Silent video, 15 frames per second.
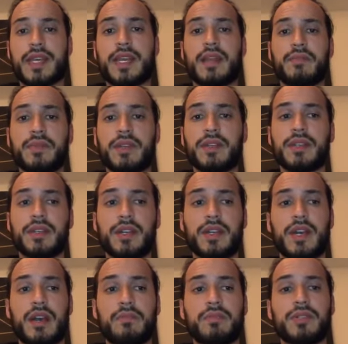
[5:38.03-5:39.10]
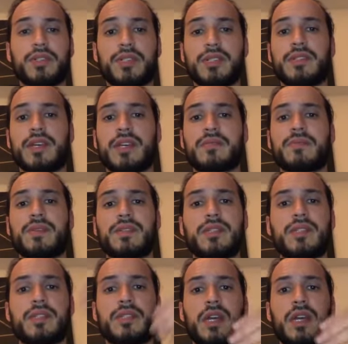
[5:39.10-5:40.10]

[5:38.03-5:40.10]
can be accomplished in text messages,